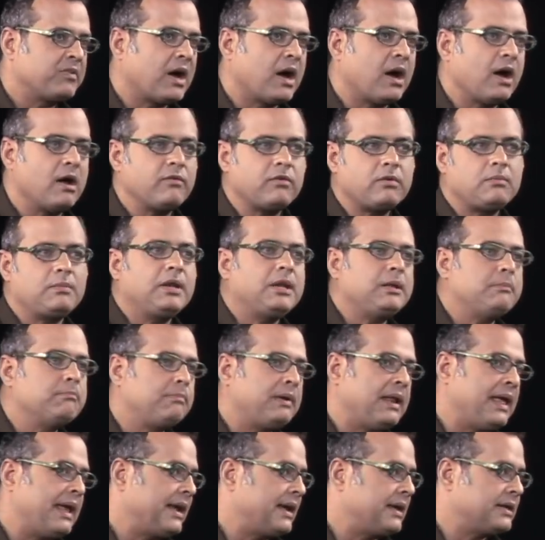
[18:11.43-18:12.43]
however many
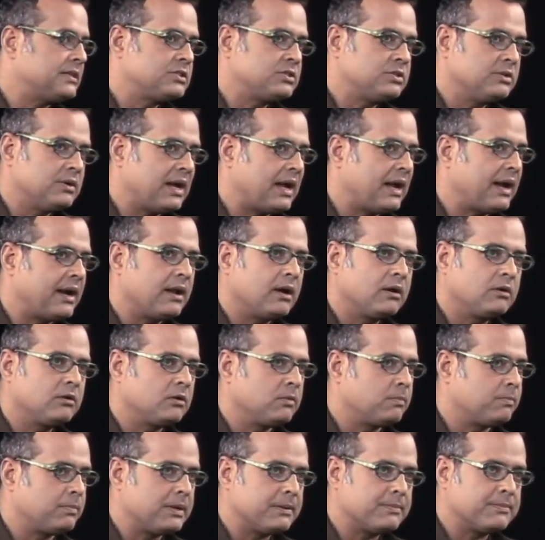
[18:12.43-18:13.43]
blankets you hand out
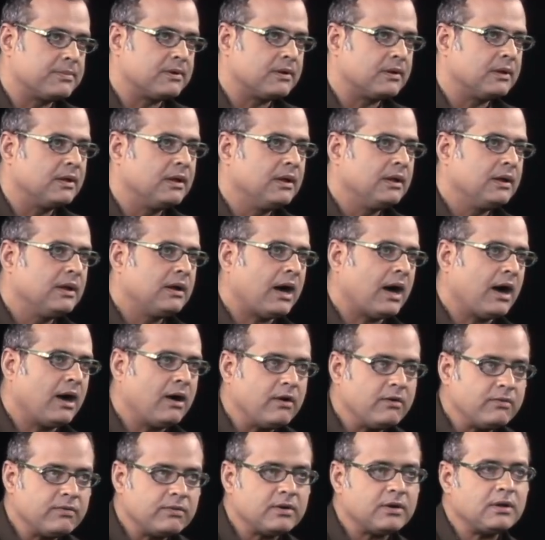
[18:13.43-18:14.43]
to people,
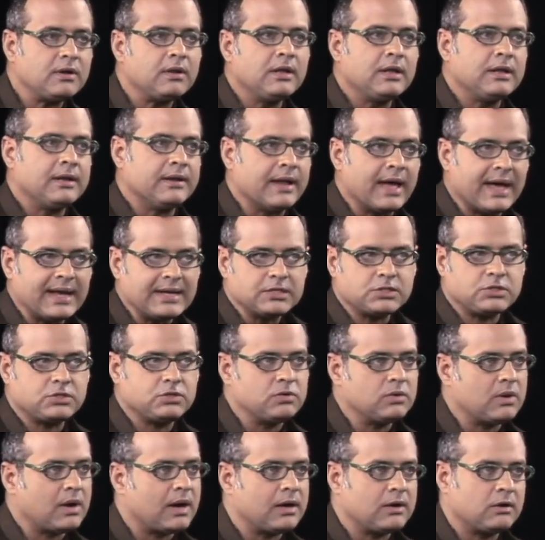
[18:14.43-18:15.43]
however nice
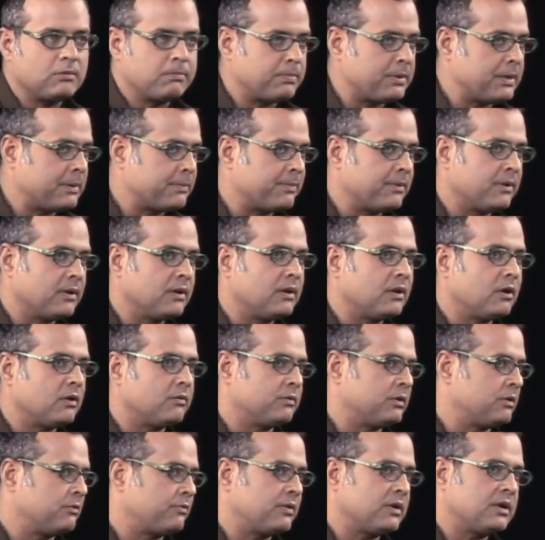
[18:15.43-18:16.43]
you are to people
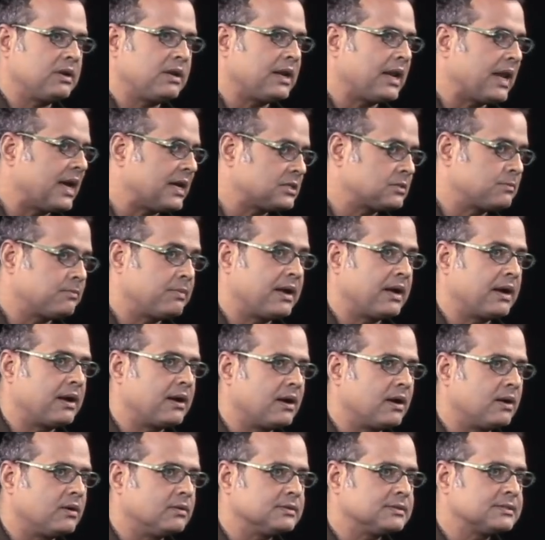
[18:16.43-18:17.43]
of different class
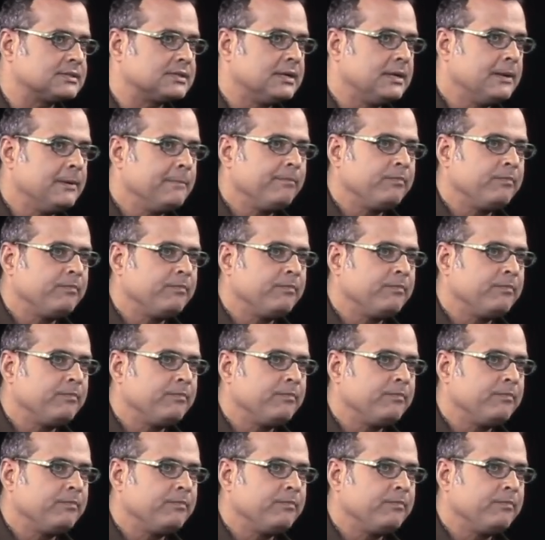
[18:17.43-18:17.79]
backgrounds,